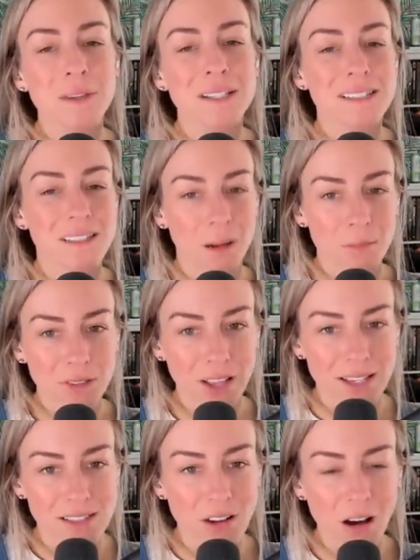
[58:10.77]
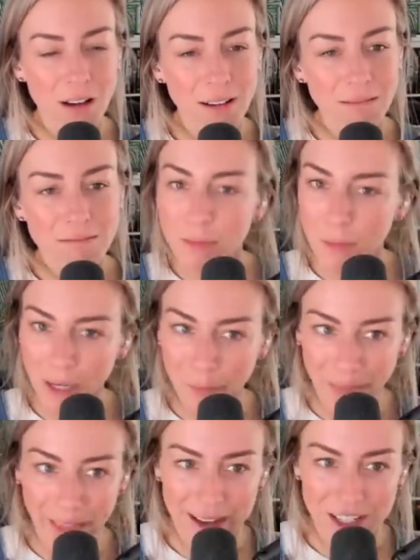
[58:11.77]
same place on The Money with
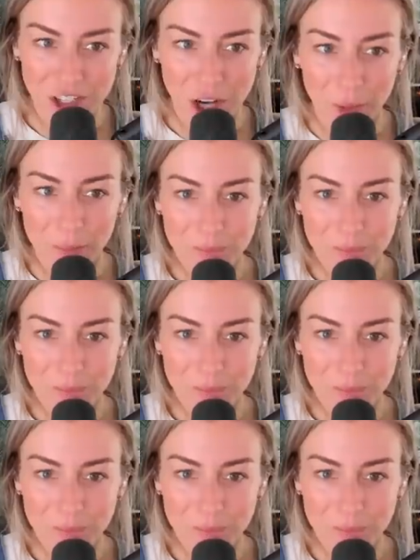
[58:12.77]
Katie Show.